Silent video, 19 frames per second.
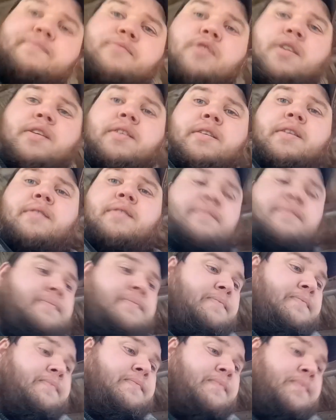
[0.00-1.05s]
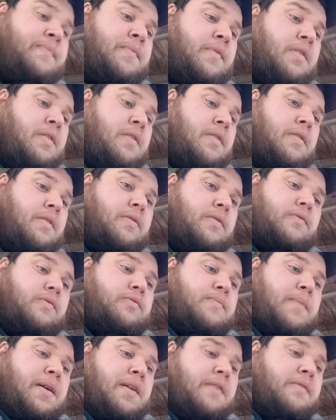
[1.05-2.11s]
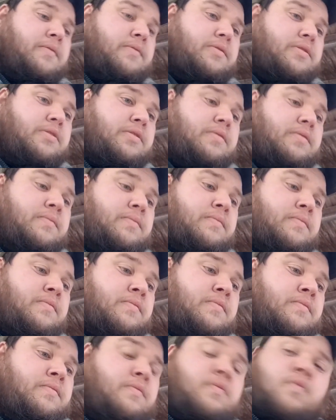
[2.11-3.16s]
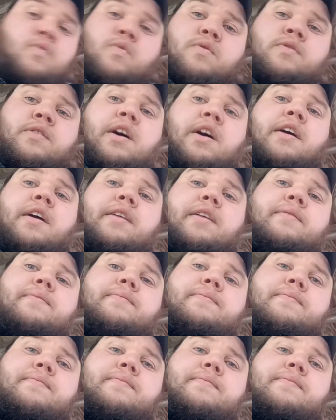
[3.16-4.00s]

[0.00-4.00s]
right there, those mounts were tight,